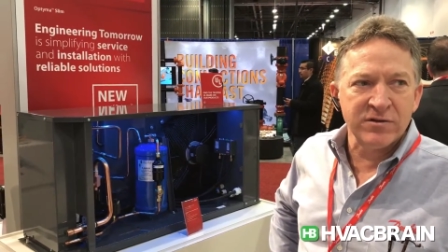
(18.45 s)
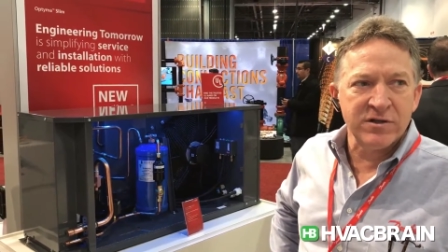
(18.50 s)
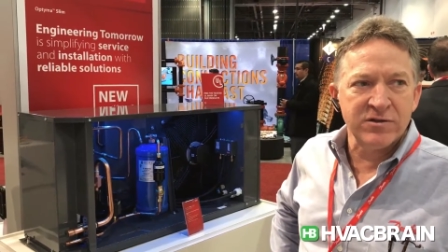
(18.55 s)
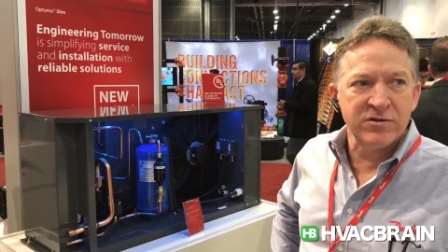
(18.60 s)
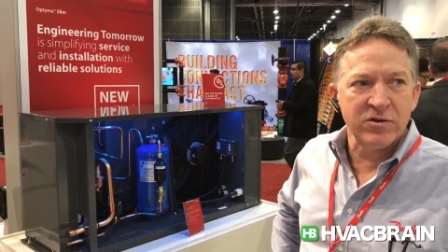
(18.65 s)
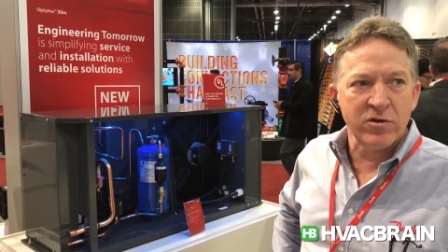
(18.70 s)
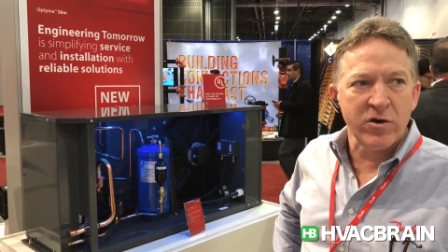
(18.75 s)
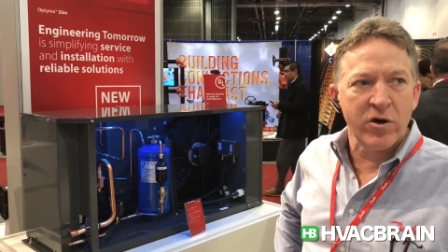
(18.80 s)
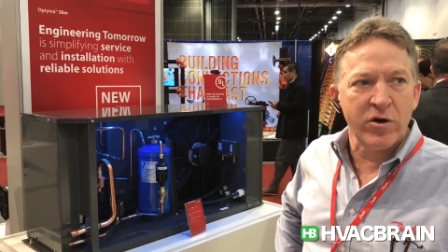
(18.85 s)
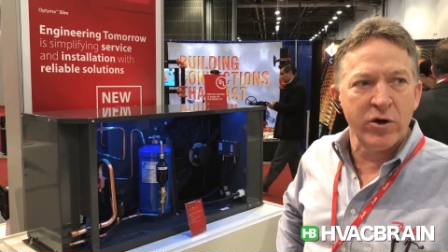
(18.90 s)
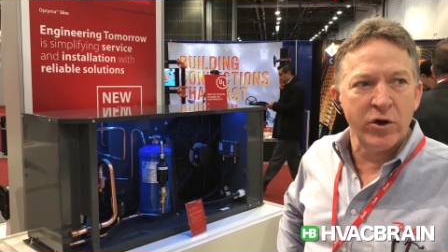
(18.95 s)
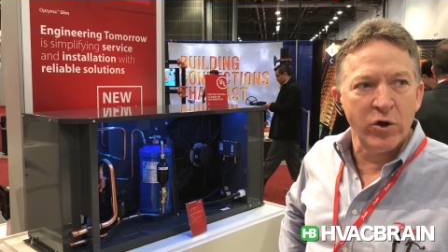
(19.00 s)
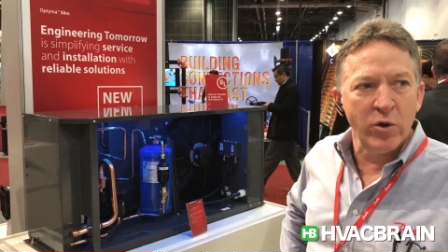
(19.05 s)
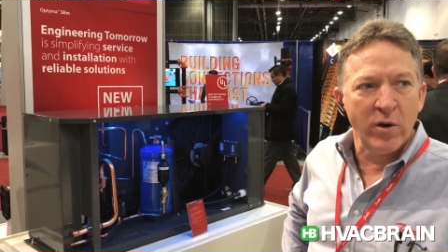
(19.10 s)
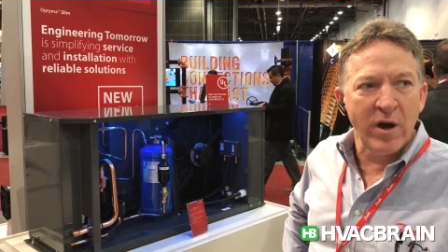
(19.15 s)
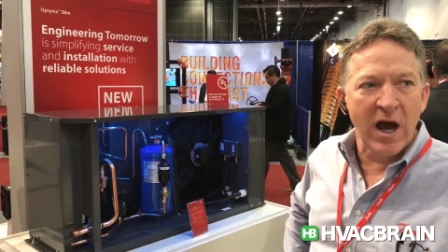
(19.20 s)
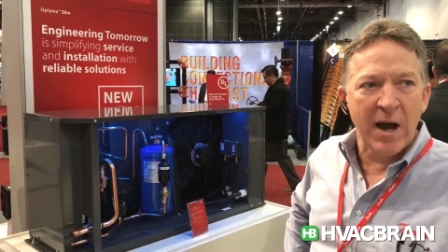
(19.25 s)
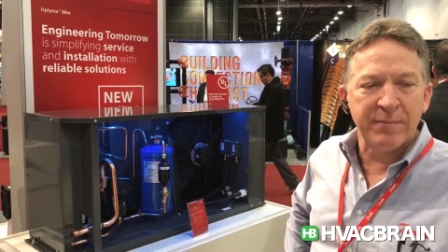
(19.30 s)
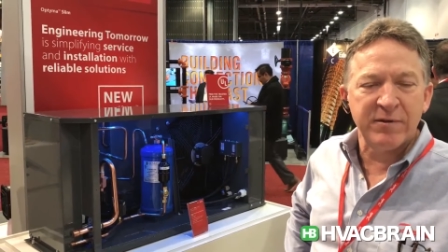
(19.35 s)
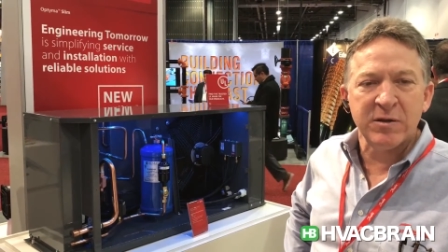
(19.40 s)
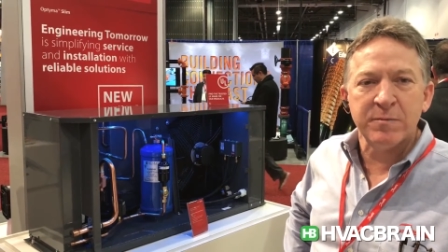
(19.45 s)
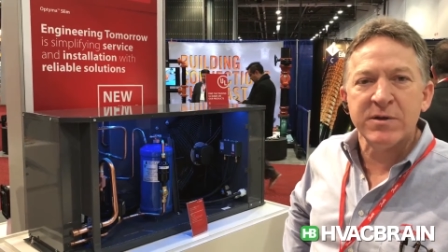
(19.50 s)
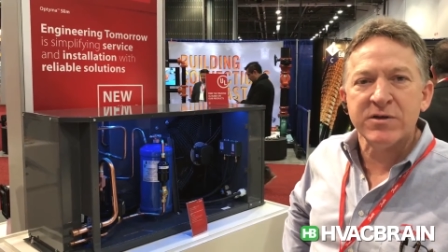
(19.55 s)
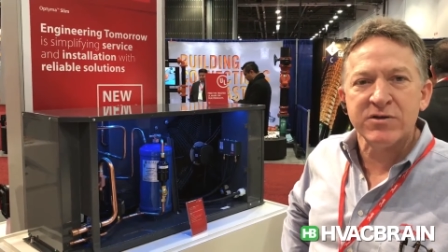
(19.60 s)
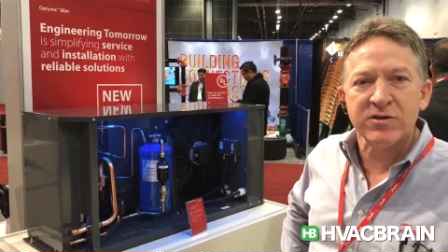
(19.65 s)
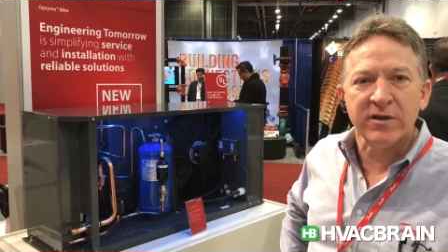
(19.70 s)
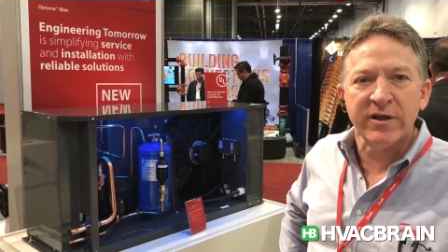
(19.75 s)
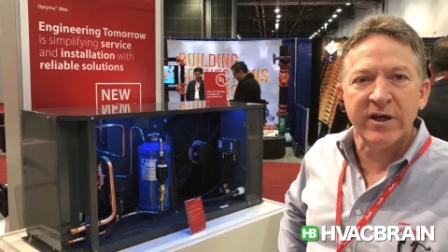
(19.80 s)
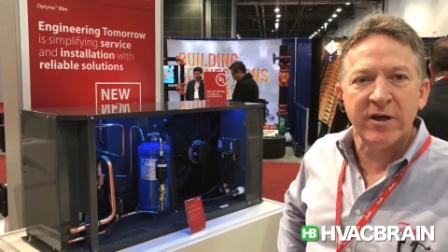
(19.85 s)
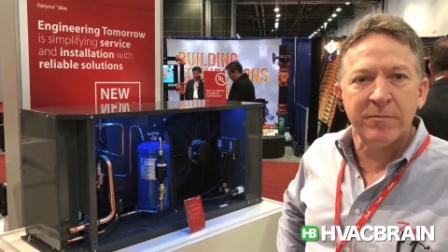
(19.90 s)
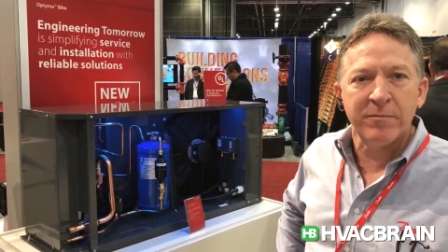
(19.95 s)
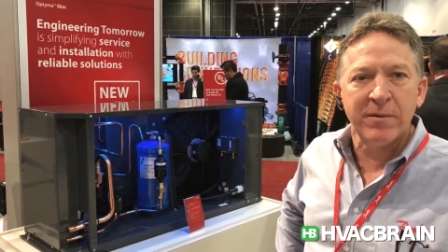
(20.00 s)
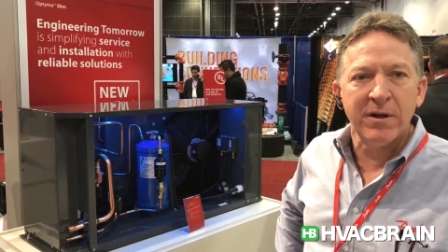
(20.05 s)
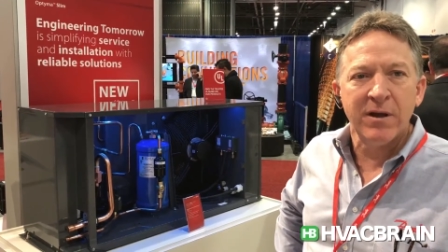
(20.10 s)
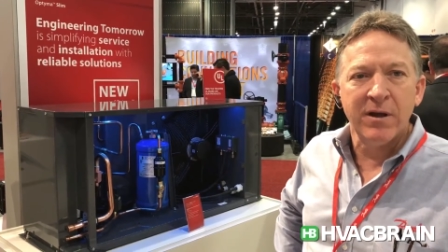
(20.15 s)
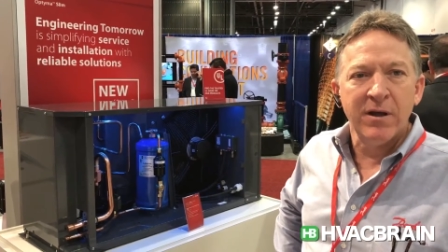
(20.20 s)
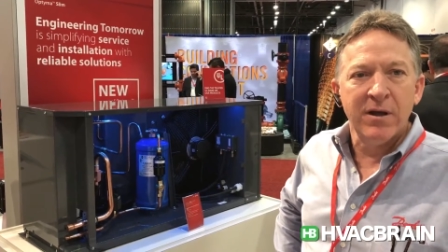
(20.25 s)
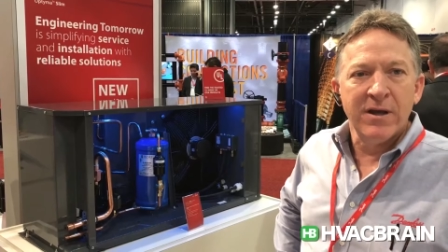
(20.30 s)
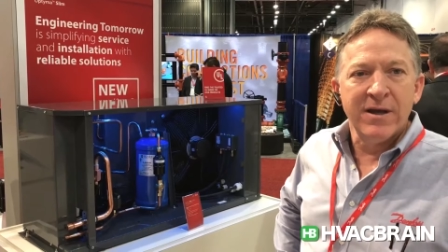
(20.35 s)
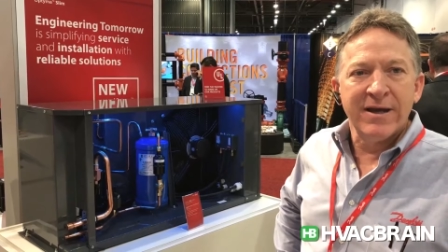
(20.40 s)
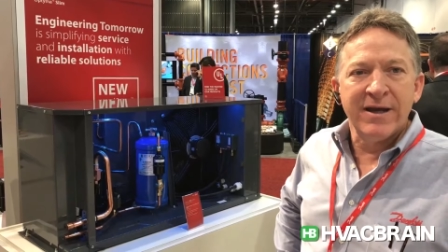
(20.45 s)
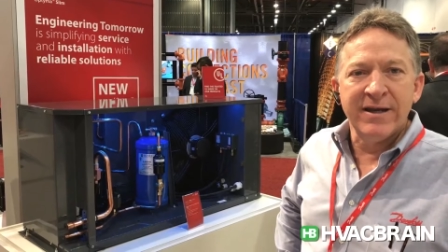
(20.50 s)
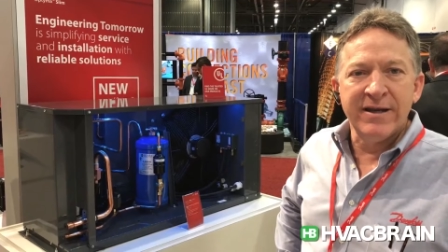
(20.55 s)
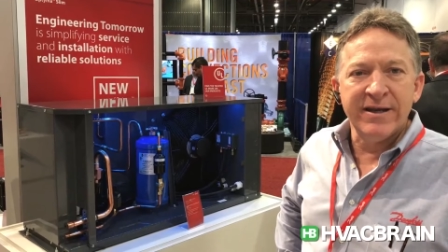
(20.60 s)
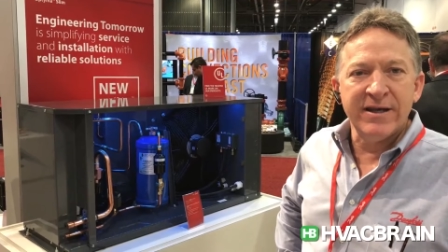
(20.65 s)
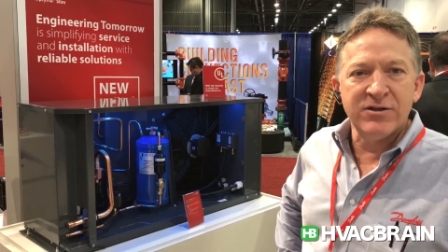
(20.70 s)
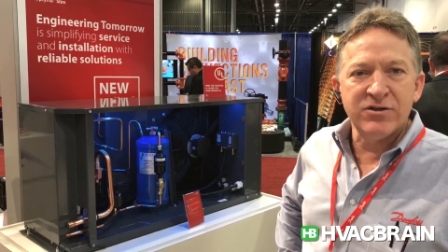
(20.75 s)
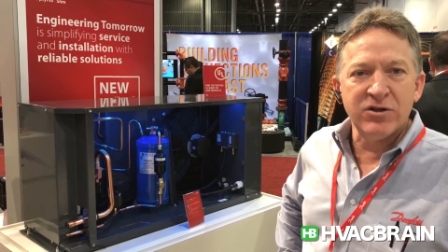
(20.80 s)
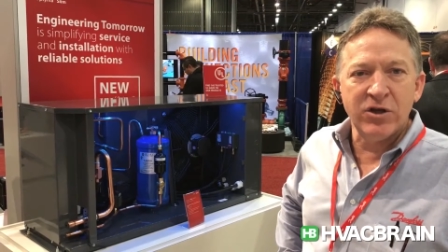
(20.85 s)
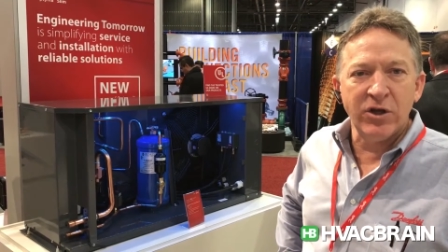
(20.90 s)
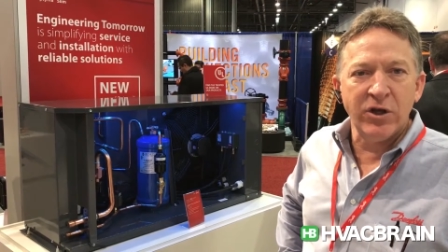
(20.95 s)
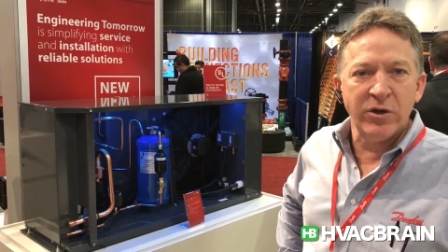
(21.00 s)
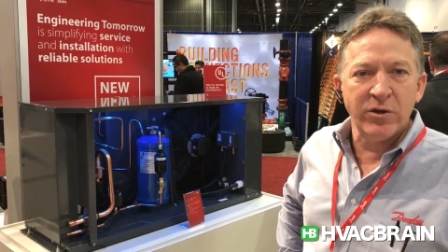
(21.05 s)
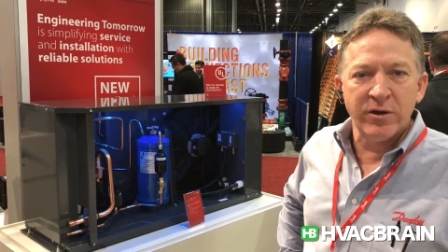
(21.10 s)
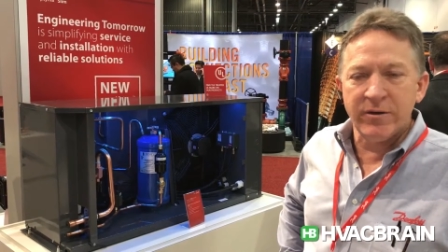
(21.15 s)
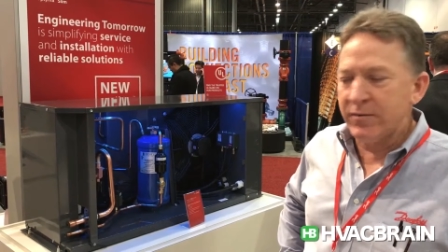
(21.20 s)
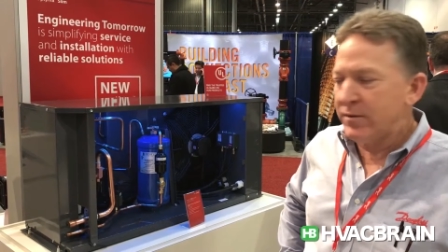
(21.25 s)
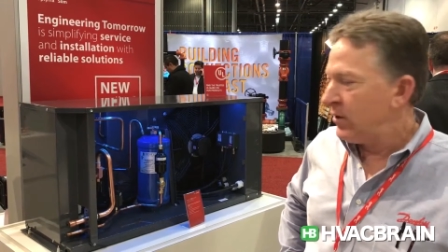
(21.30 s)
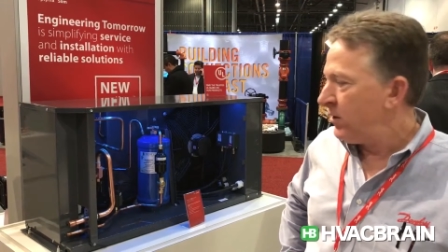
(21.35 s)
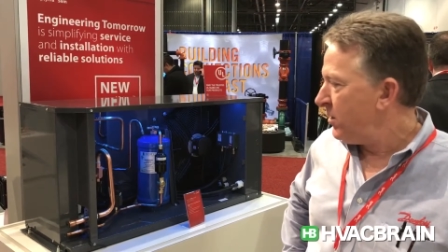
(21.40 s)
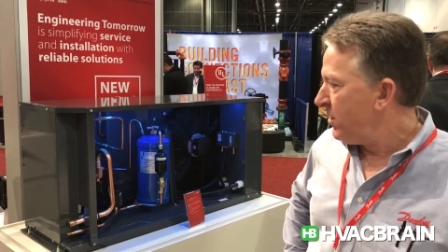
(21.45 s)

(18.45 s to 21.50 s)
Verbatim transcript: This is our new Optyma Slim condensing unit.